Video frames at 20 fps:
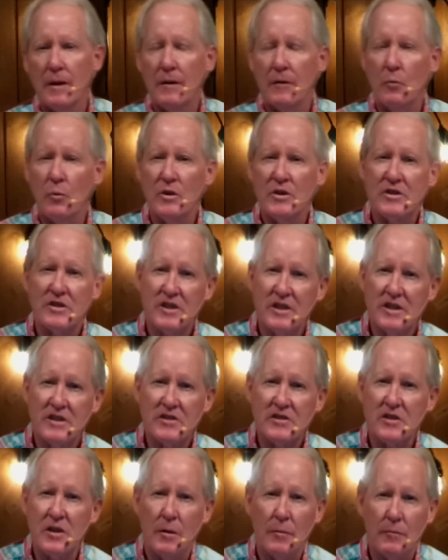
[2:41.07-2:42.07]
we see
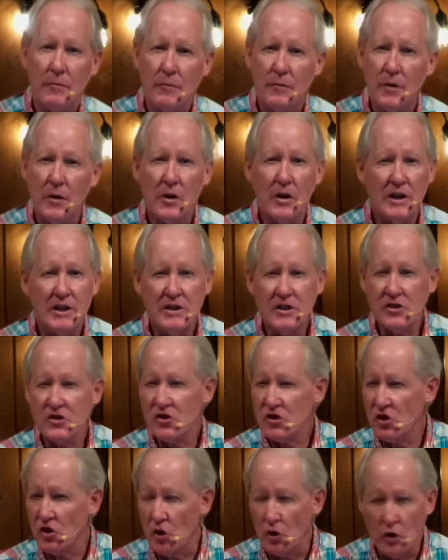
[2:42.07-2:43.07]
some very
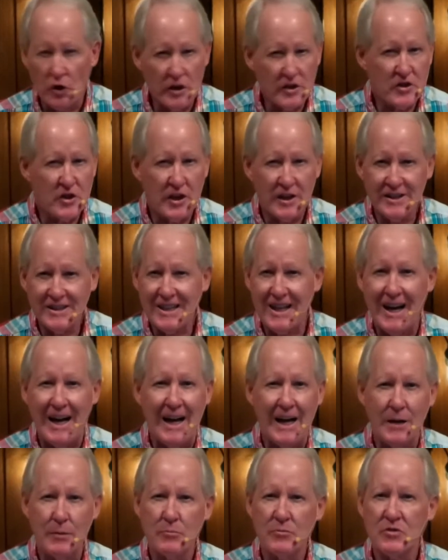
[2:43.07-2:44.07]
discouraging
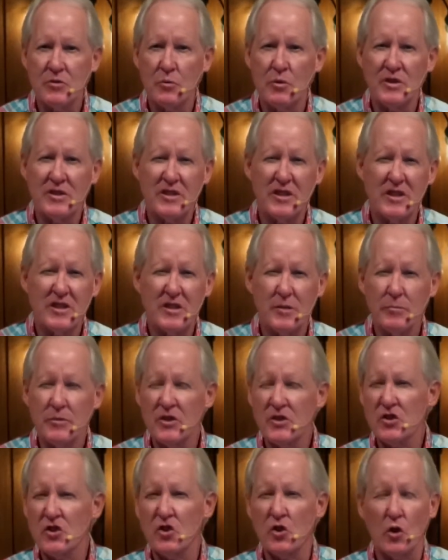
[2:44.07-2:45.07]
times, and we see some
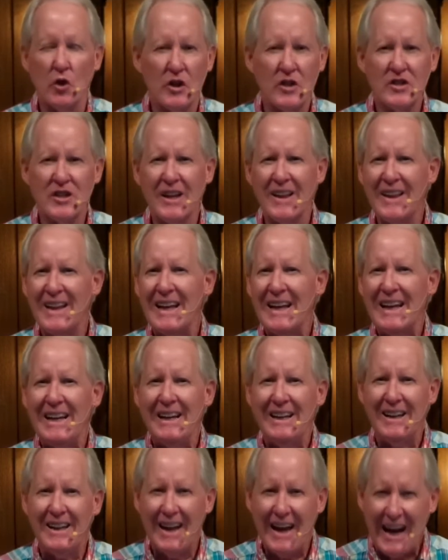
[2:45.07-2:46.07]
discouraging
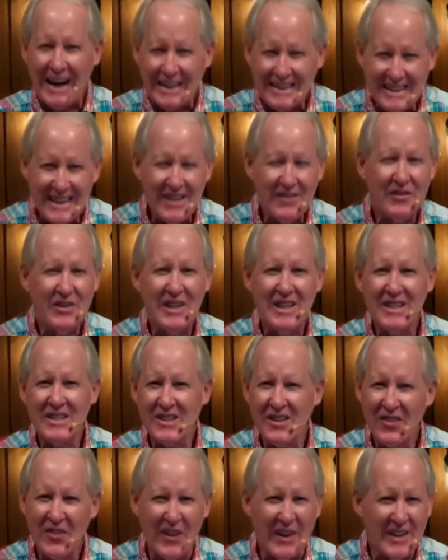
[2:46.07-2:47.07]
activities
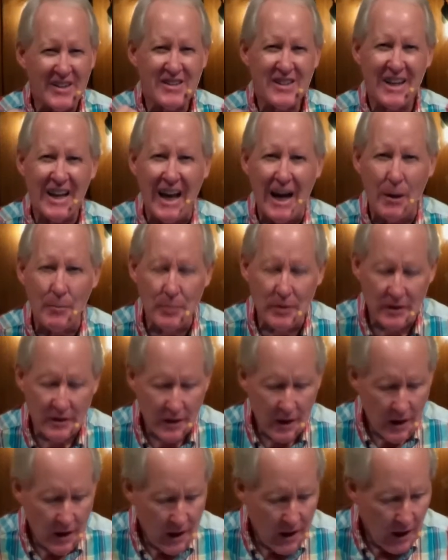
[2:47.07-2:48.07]
and things that happen.
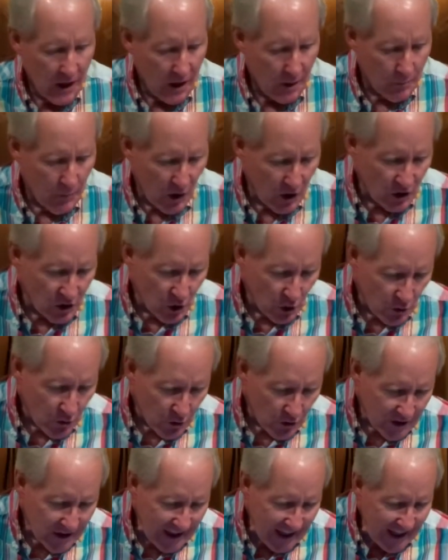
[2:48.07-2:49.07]
Martin
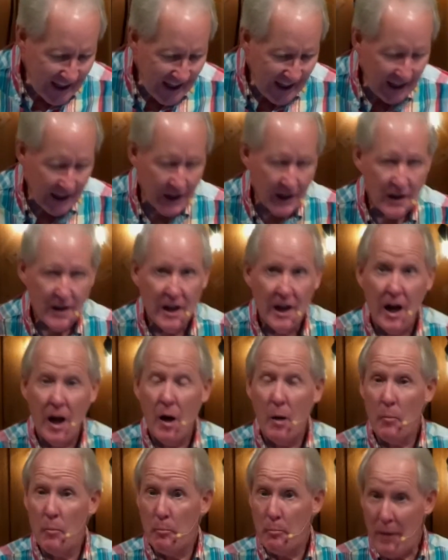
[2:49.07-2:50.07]
Luther King
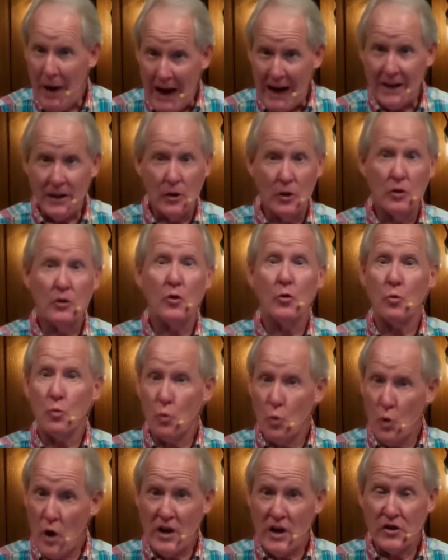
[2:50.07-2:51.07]
battled
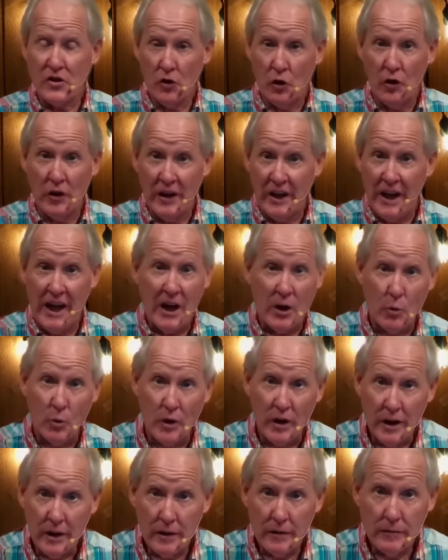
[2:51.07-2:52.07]
racial
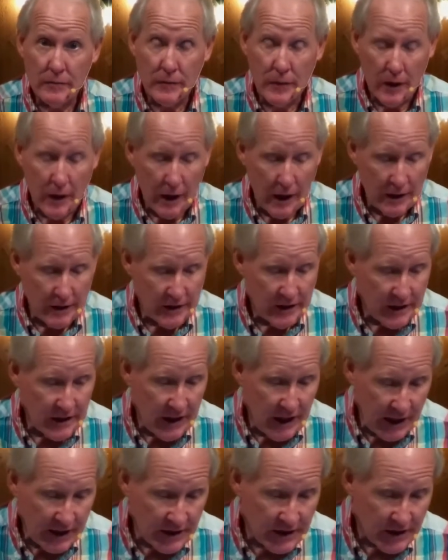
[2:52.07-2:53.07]
inequity, and he
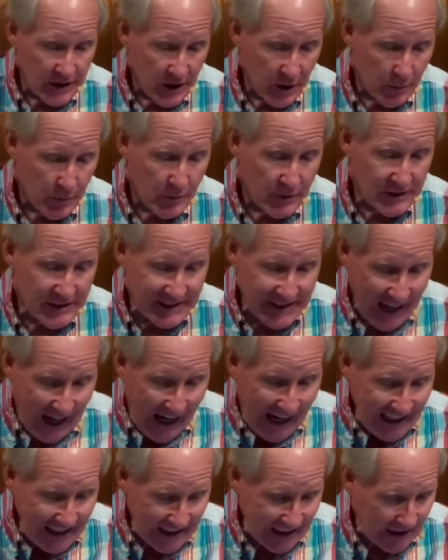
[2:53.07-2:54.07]
ended up
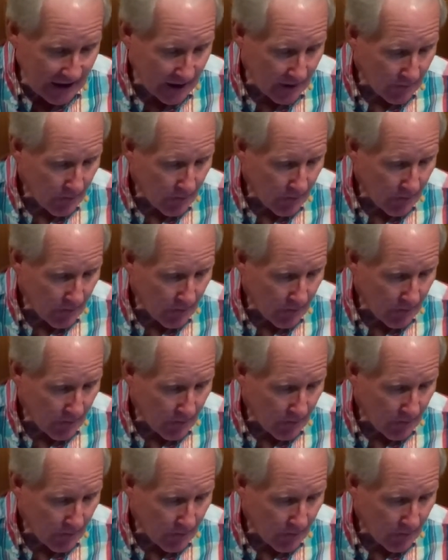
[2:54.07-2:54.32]
dying.